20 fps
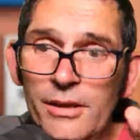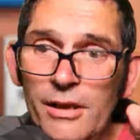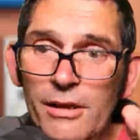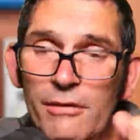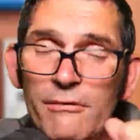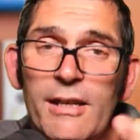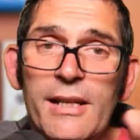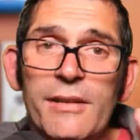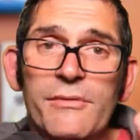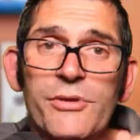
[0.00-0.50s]

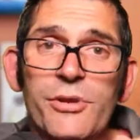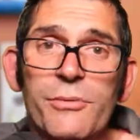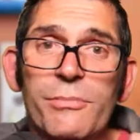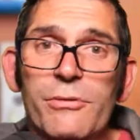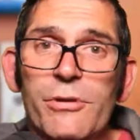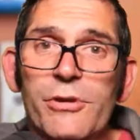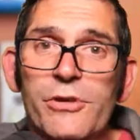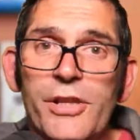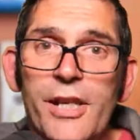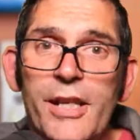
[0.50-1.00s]
around your
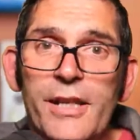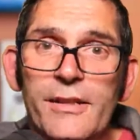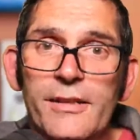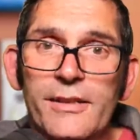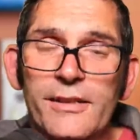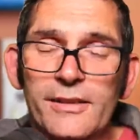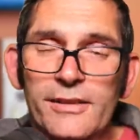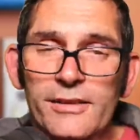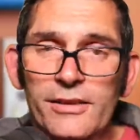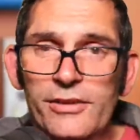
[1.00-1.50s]
brush head,
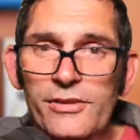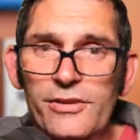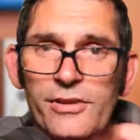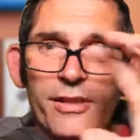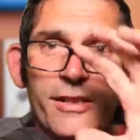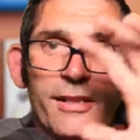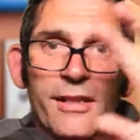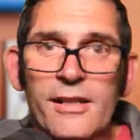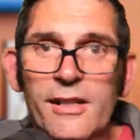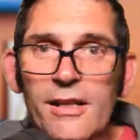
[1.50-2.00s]
because you're
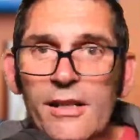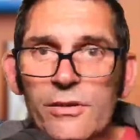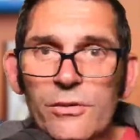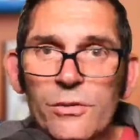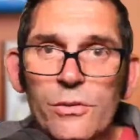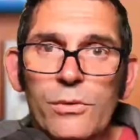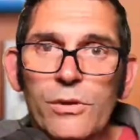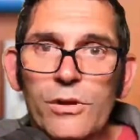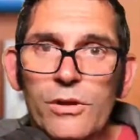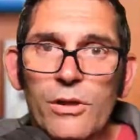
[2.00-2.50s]
going to collect
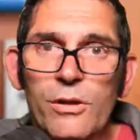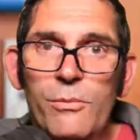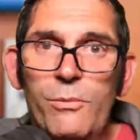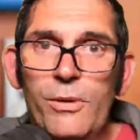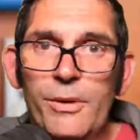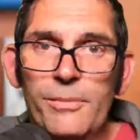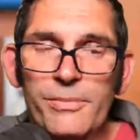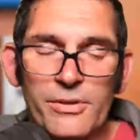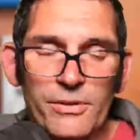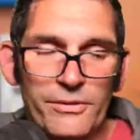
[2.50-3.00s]
all the
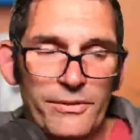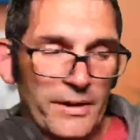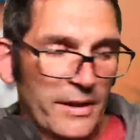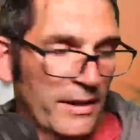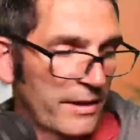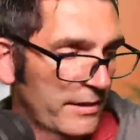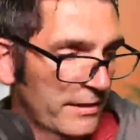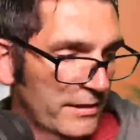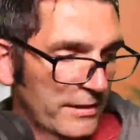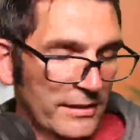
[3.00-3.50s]
cobwebs on
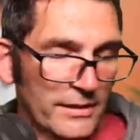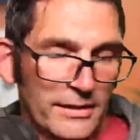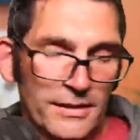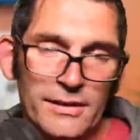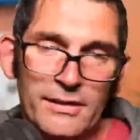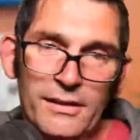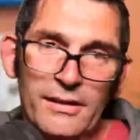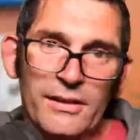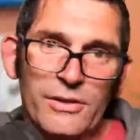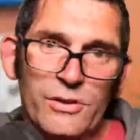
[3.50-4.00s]
there,
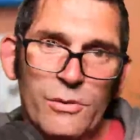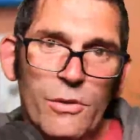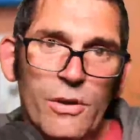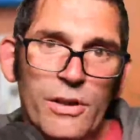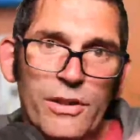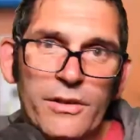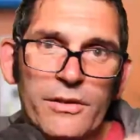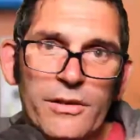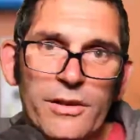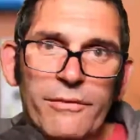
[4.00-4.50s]
and it's
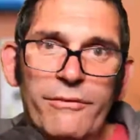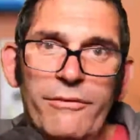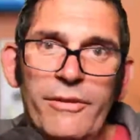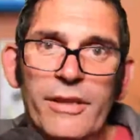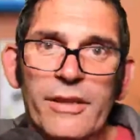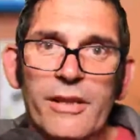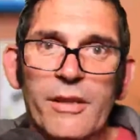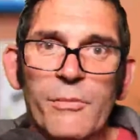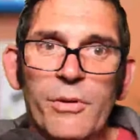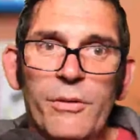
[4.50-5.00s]
quite good to
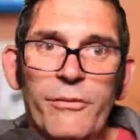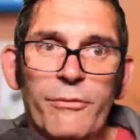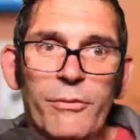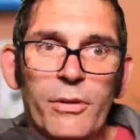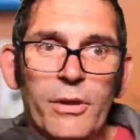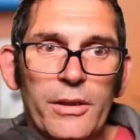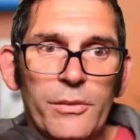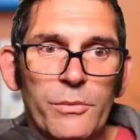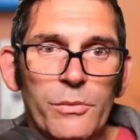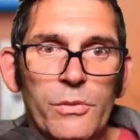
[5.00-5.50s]
flick them off
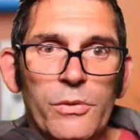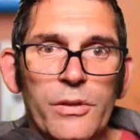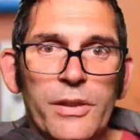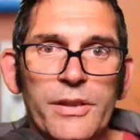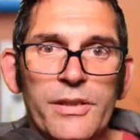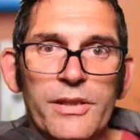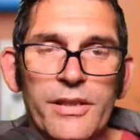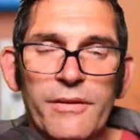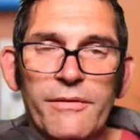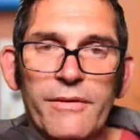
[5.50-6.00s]
while you walk
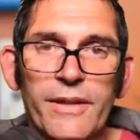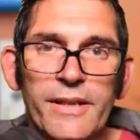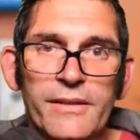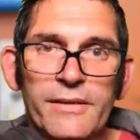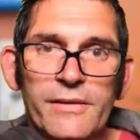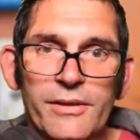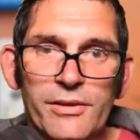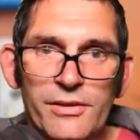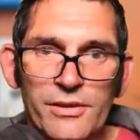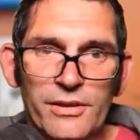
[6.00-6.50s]
into your
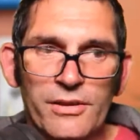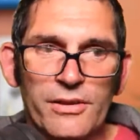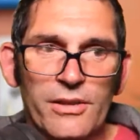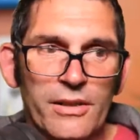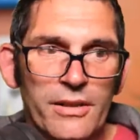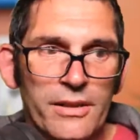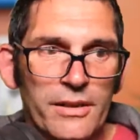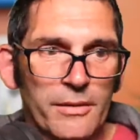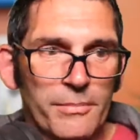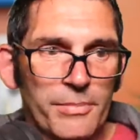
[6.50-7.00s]
van just to
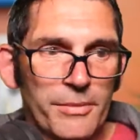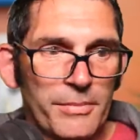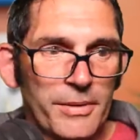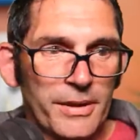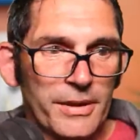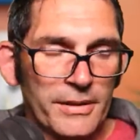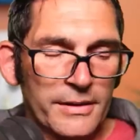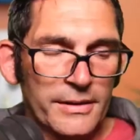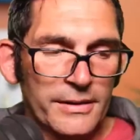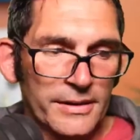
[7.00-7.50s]
tidy it up a
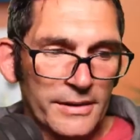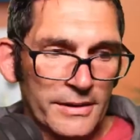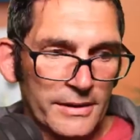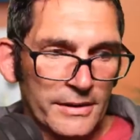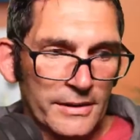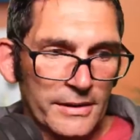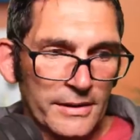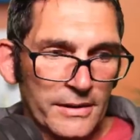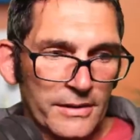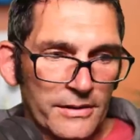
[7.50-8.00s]
bit.
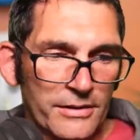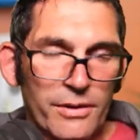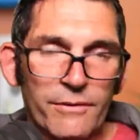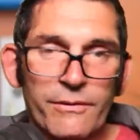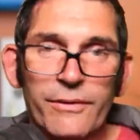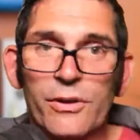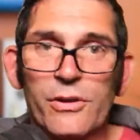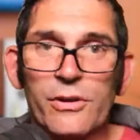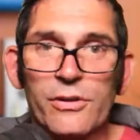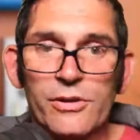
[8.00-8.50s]
So
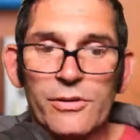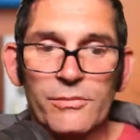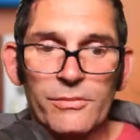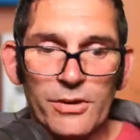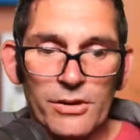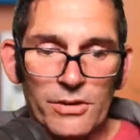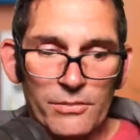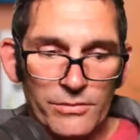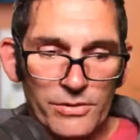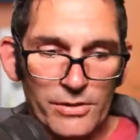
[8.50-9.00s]
if a
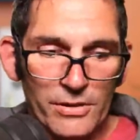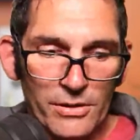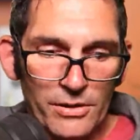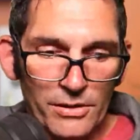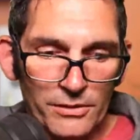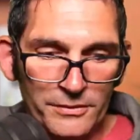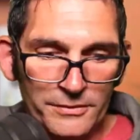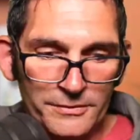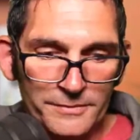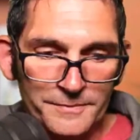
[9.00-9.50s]
customer comes
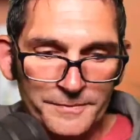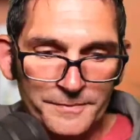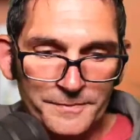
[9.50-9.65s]
along,